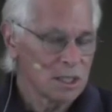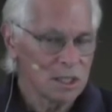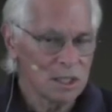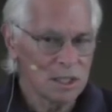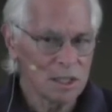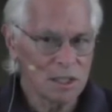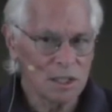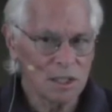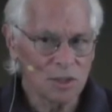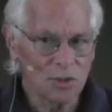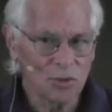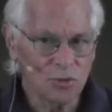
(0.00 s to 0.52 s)

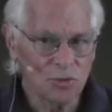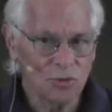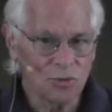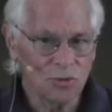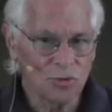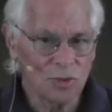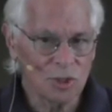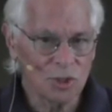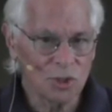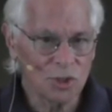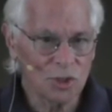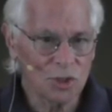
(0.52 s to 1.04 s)
In
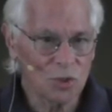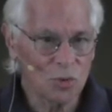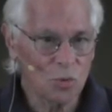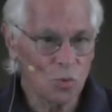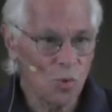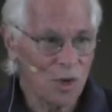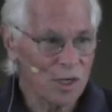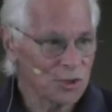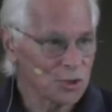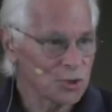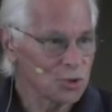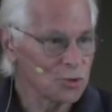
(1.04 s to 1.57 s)
traditional
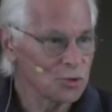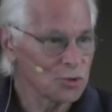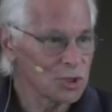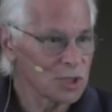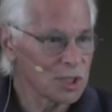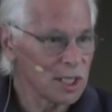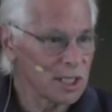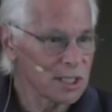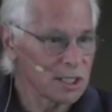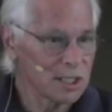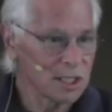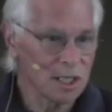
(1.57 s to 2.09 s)
Western
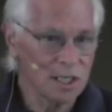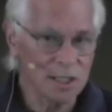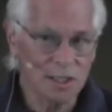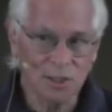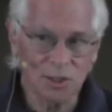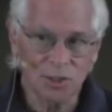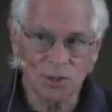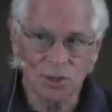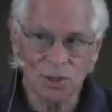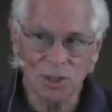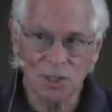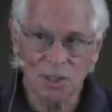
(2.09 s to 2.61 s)

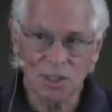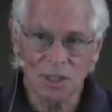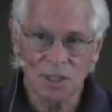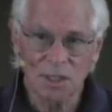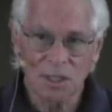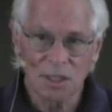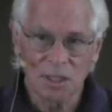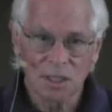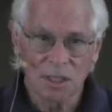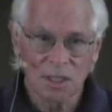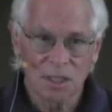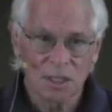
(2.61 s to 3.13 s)
psychology,
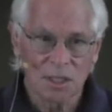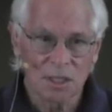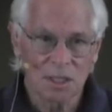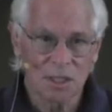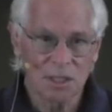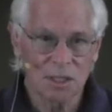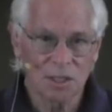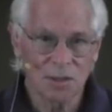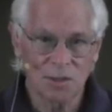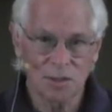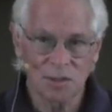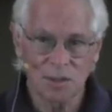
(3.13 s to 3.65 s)

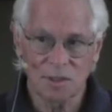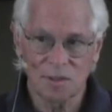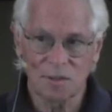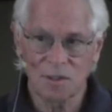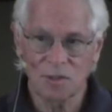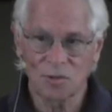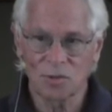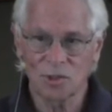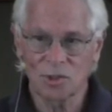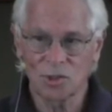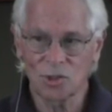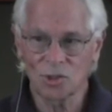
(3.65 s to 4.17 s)

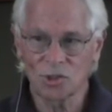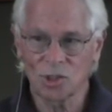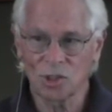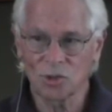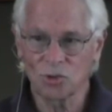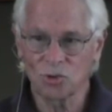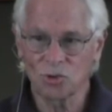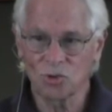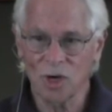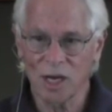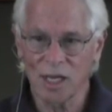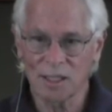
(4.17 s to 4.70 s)
there is a
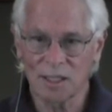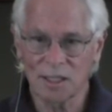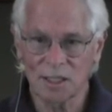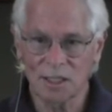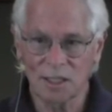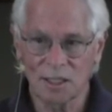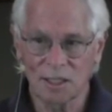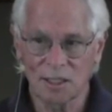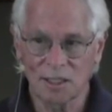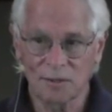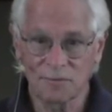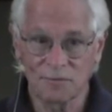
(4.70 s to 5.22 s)

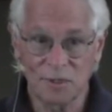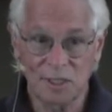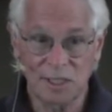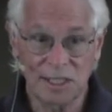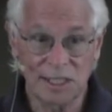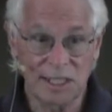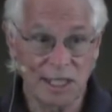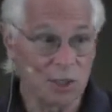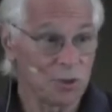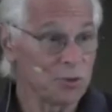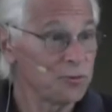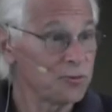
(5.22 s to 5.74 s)
centrality of
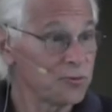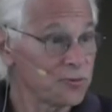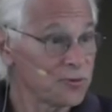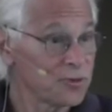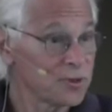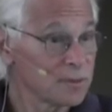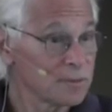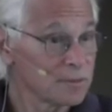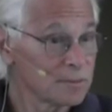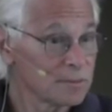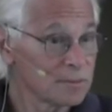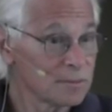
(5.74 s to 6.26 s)
self,
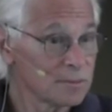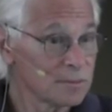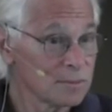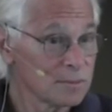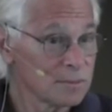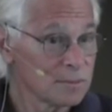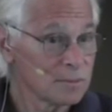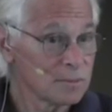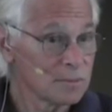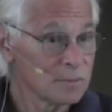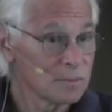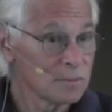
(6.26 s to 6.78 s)

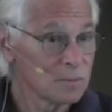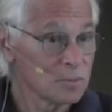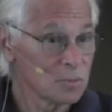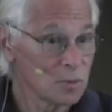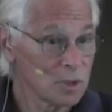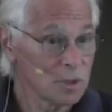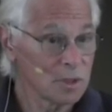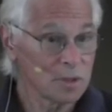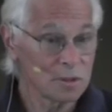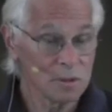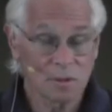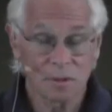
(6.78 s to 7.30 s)

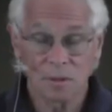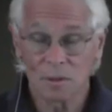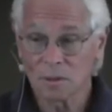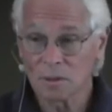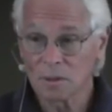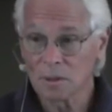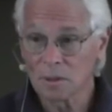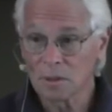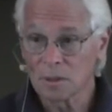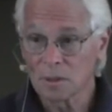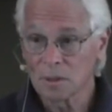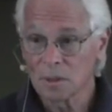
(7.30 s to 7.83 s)
right?
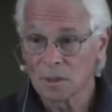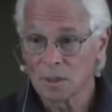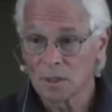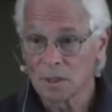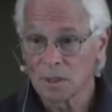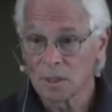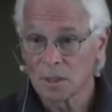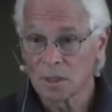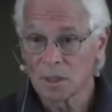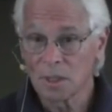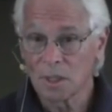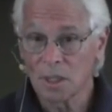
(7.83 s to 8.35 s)

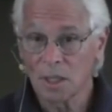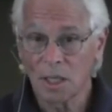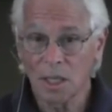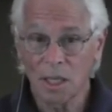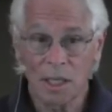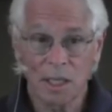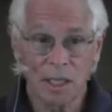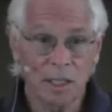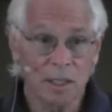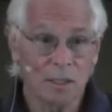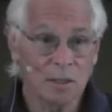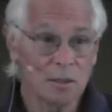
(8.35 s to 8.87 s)

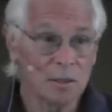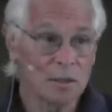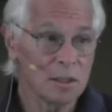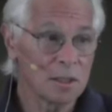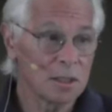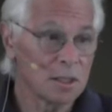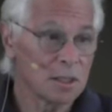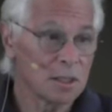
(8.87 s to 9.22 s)
And